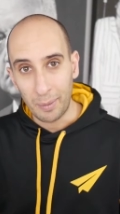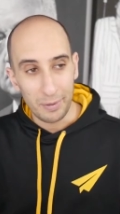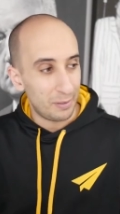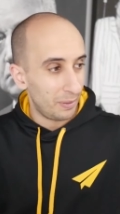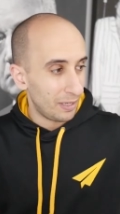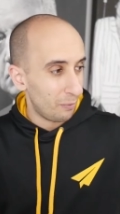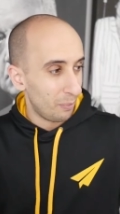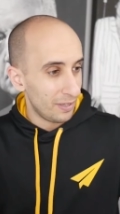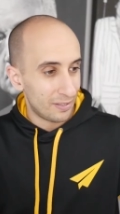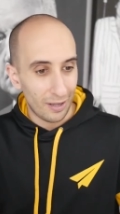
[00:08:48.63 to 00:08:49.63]
I might be spending time with
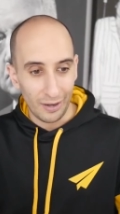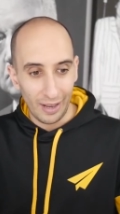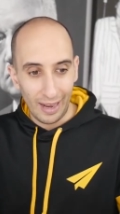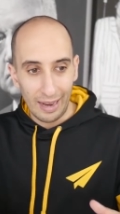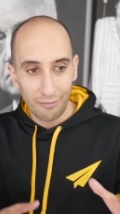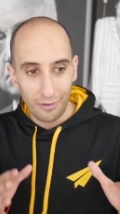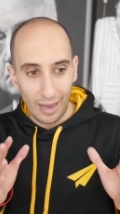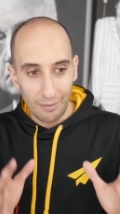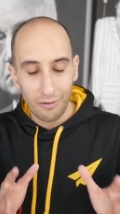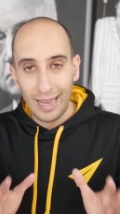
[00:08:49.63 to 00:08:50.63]
my son. Every,
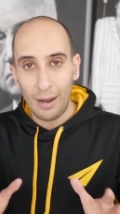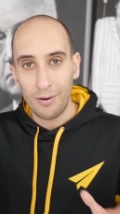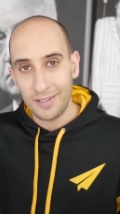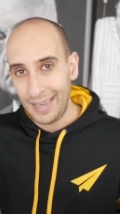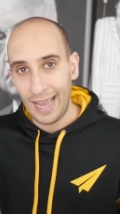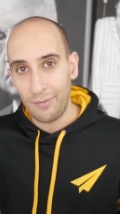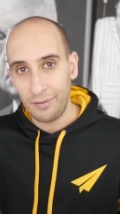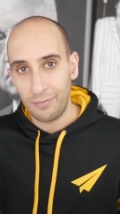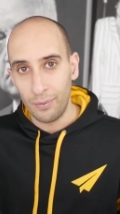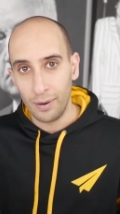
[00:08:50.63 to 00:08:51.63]
every hour is
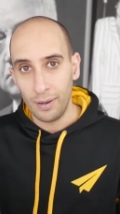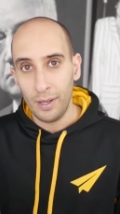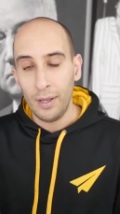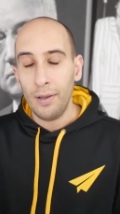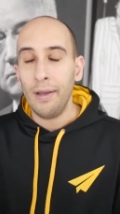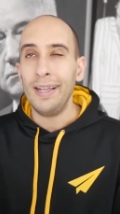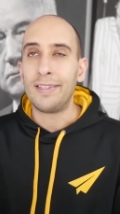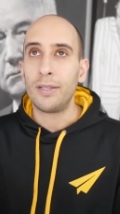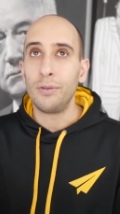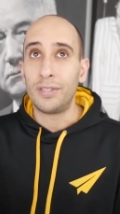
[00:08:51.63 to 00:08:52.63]
accounted for. And
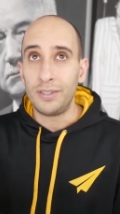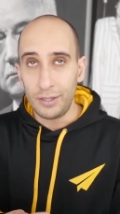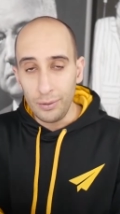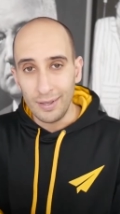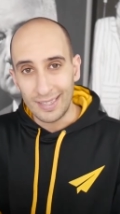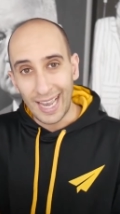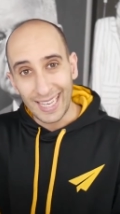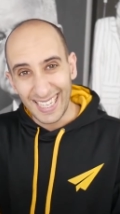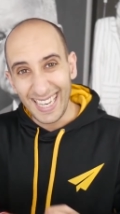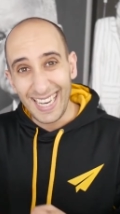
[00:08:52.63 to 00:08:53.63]
so to do this, I
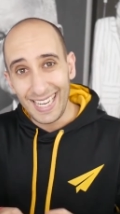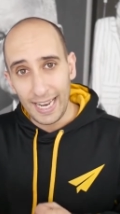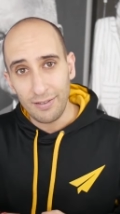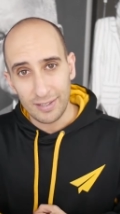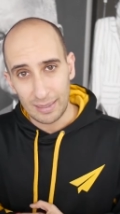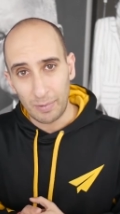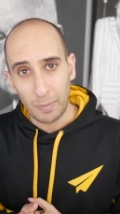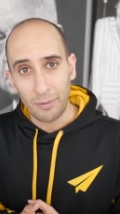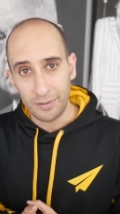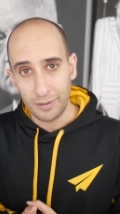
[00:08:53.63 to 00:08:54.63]
had to eat into some of
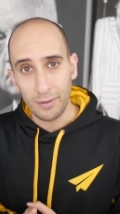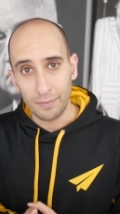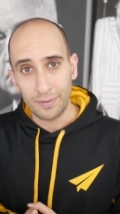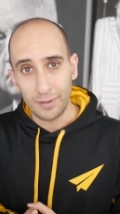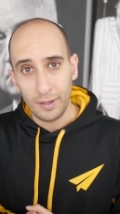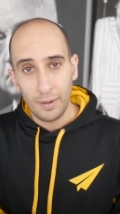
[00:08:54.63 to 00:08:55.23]
my reserves.